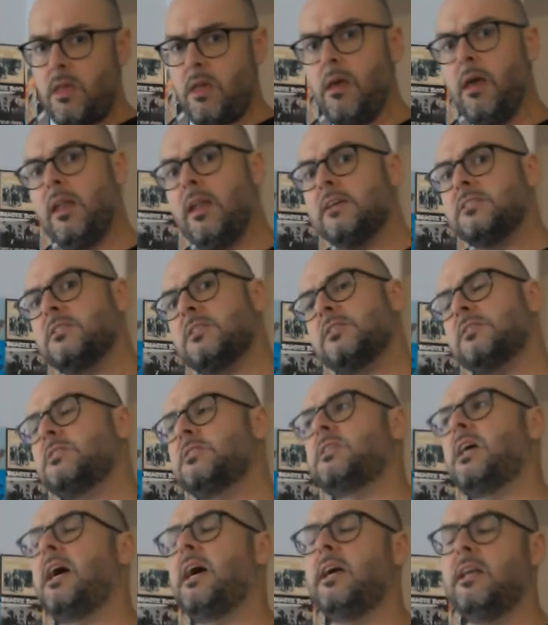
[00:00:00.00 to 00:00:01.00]
And as a
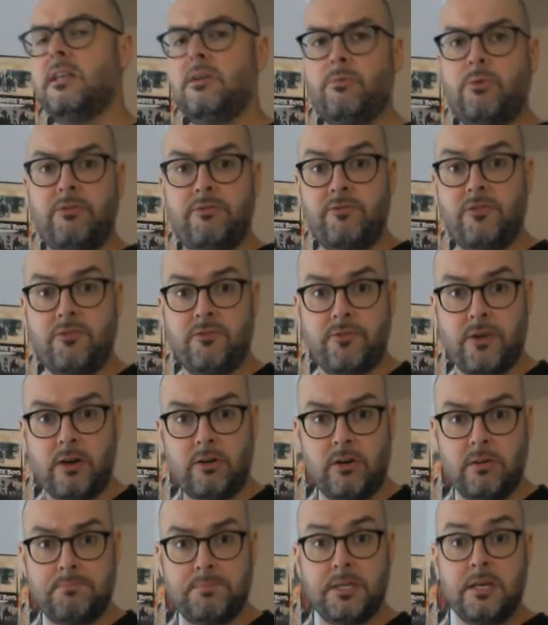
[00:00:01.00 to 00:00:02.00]
society, we've
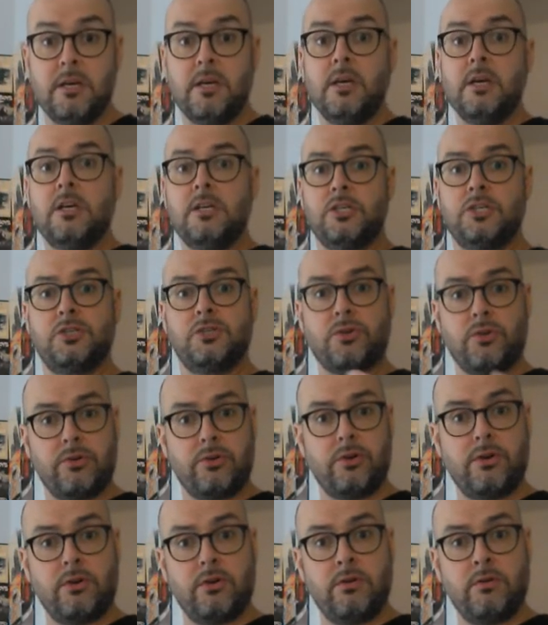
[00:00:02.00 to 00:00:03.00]
developed
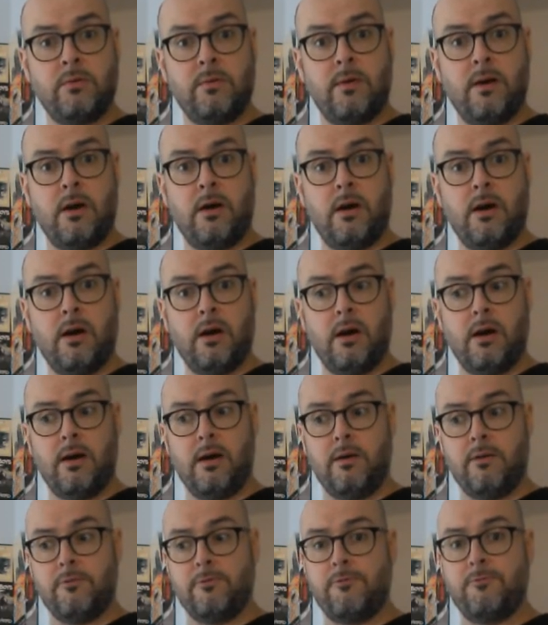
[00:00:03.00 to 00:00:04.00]
certain
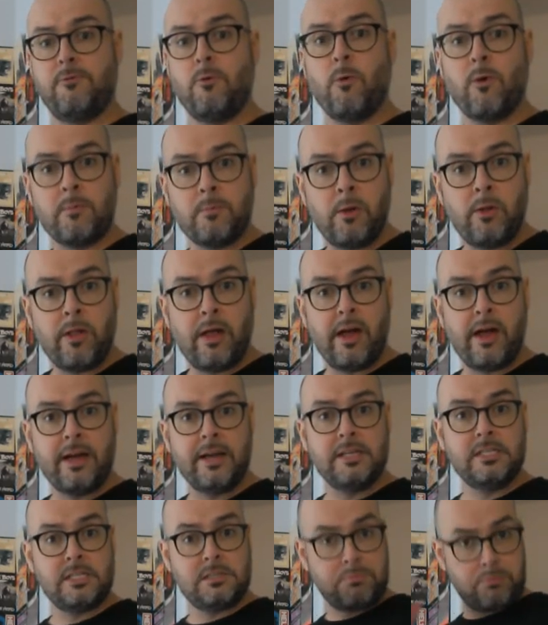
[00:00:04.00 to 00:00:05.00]
uh,
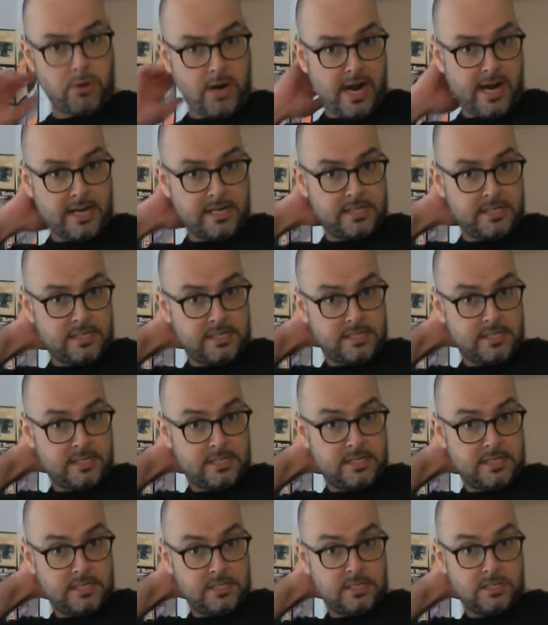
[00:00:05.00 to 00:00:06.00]
formalized
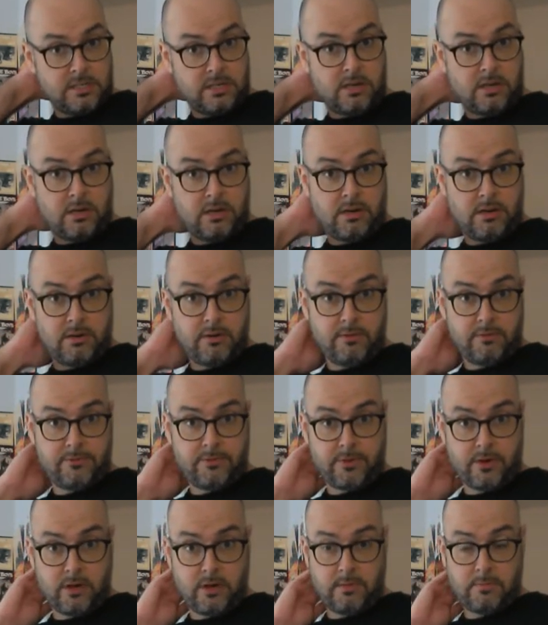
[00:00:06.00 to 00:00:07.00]
practices of
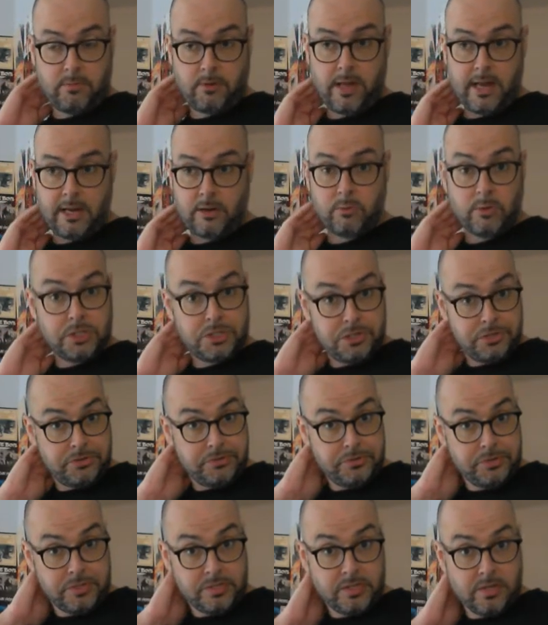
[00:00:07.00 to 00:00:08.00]
um, language
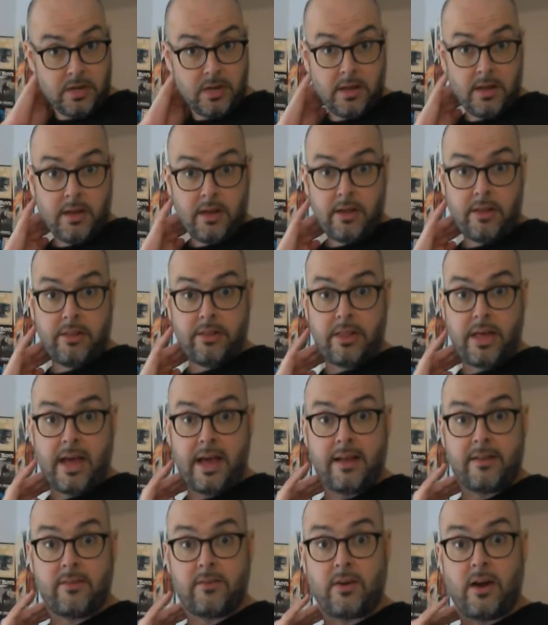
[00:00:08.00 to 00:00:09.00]
use
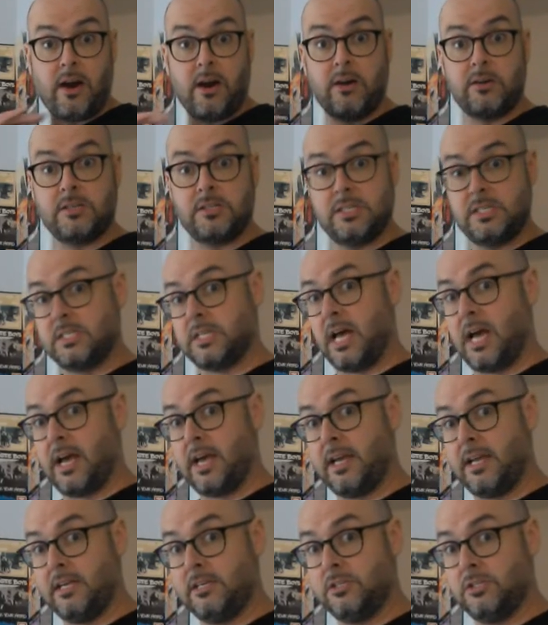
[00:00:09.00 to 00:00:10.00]
that are
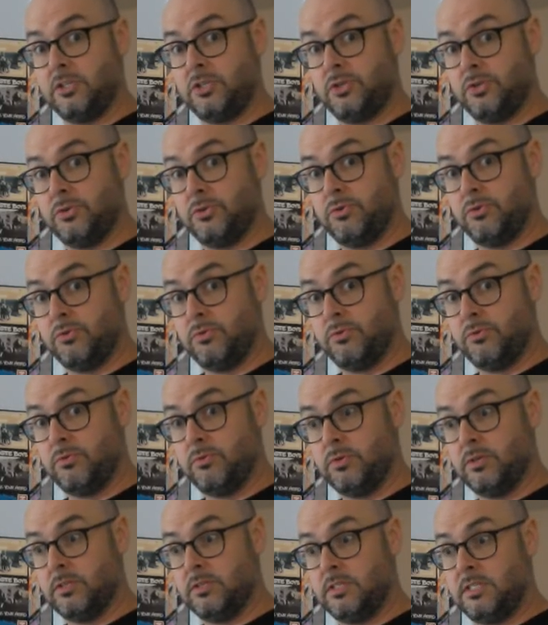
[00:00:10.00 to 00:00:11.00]
designed
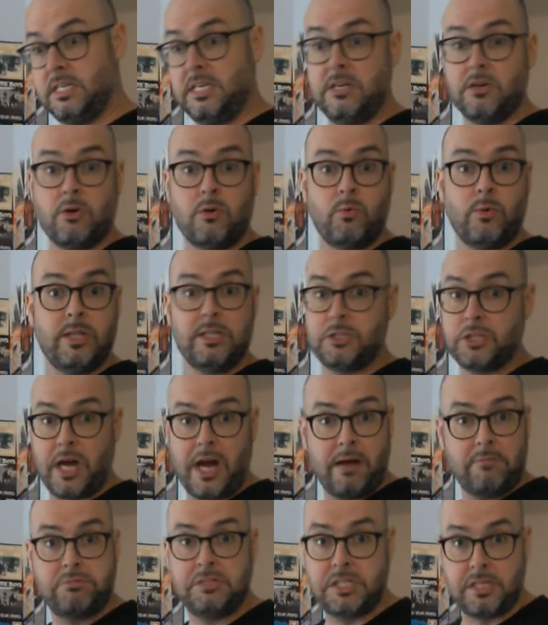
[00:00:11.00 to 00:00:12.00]
to deal with
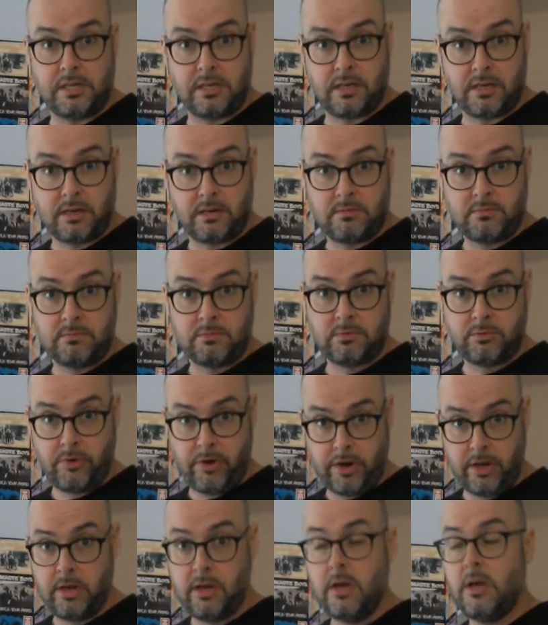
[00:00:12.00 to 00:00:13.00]
job seeking,
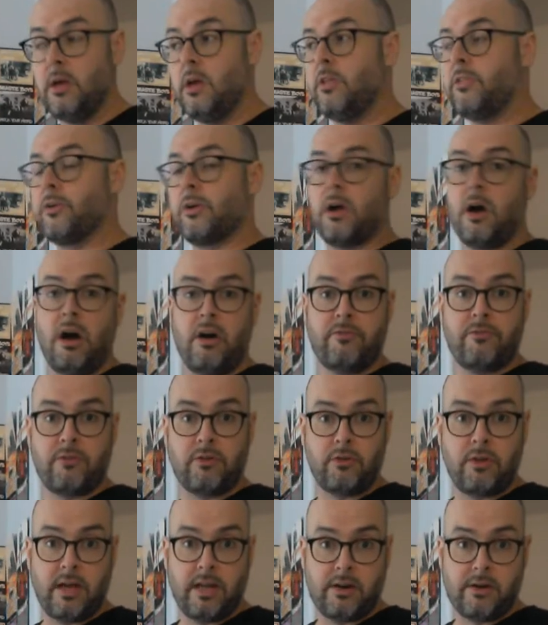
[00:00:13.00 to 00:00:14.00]
right? The cover
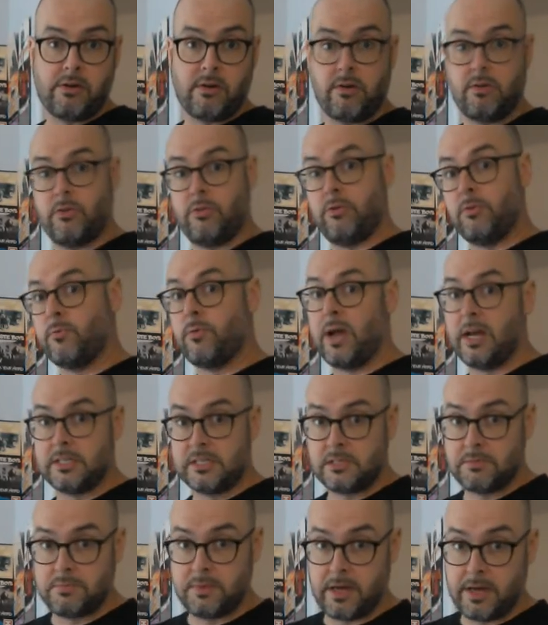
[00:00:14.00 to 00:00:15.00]
letter, the
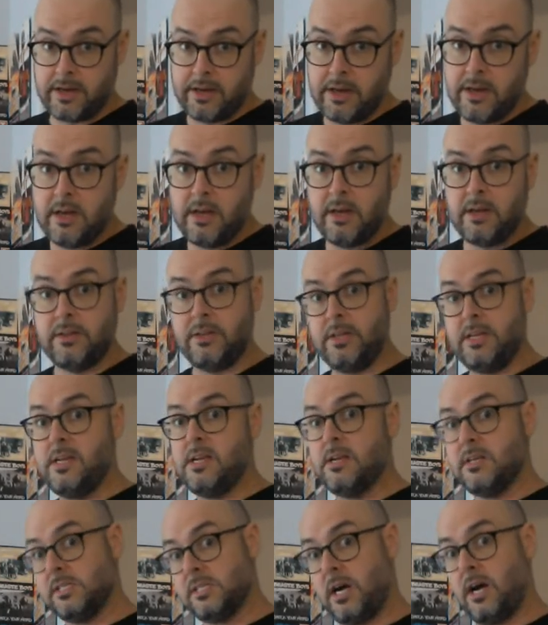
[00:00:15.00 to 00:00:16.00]
resume.
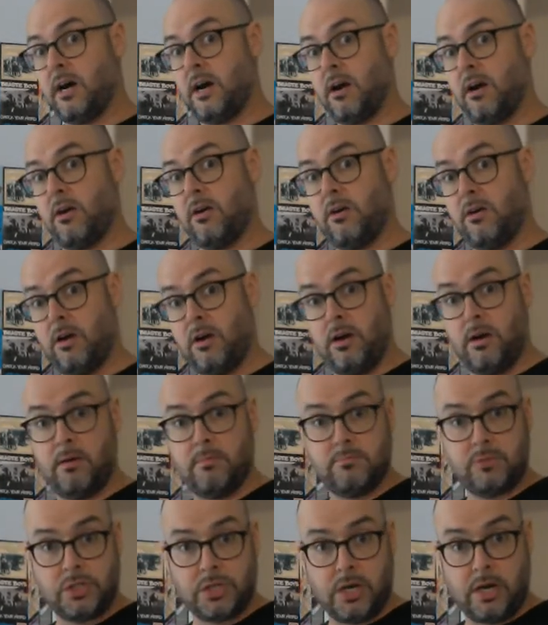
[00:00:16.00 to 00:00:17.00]
These are
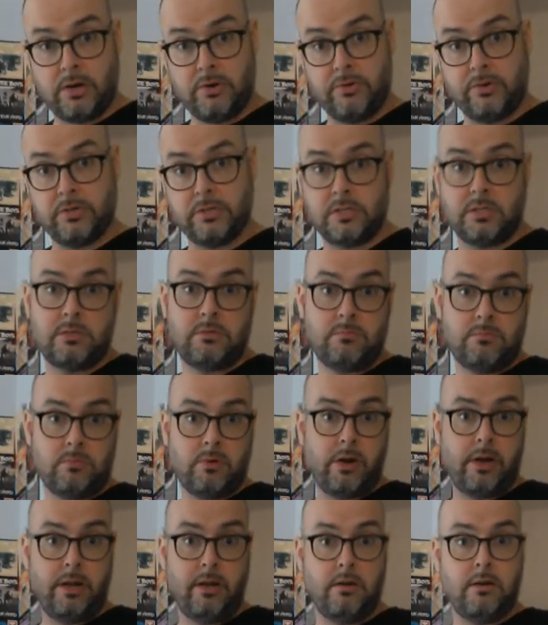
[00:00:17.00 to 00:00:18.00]
um, genres,
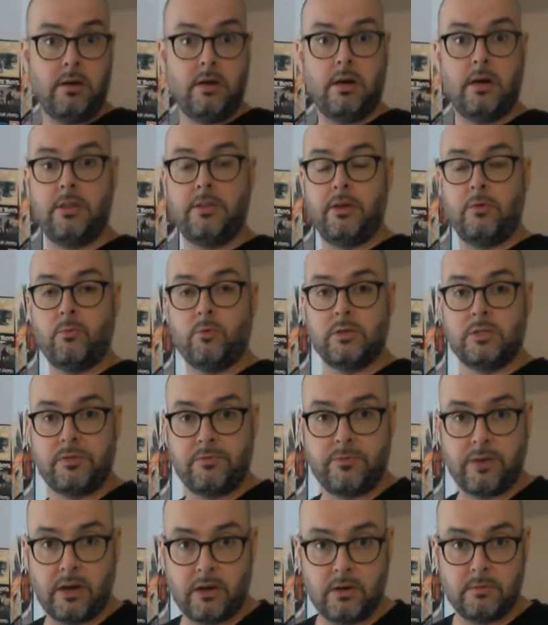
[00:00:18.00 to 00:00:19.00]
right, uh, that were
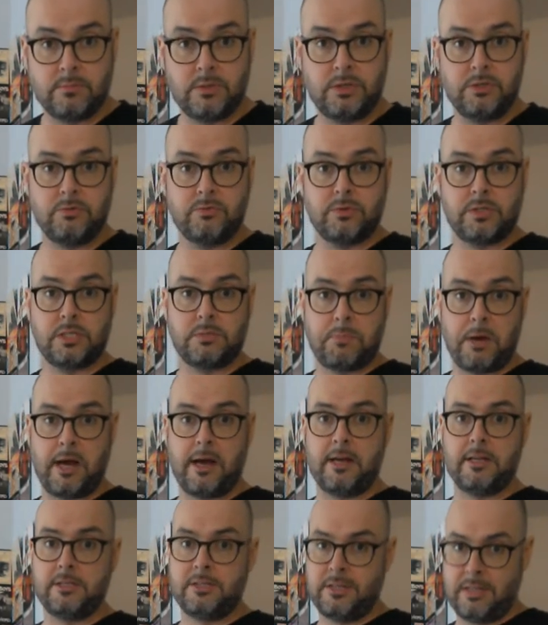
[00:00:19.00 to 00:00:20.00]
developed to
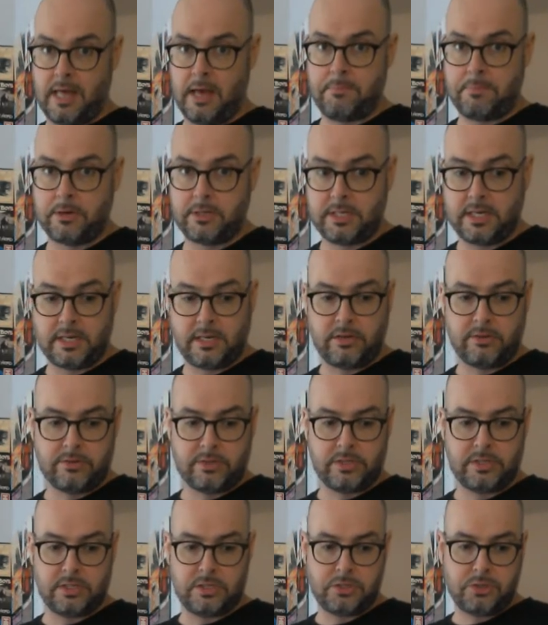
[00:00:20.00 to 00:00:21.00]
respond to that particular
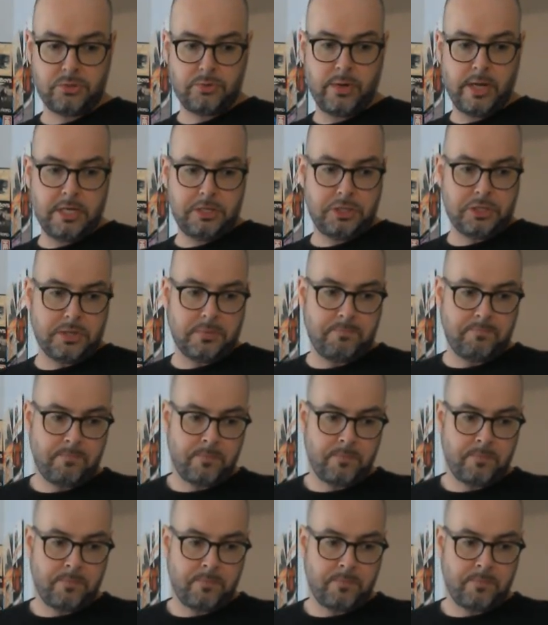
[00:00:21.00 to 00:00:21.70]
situation.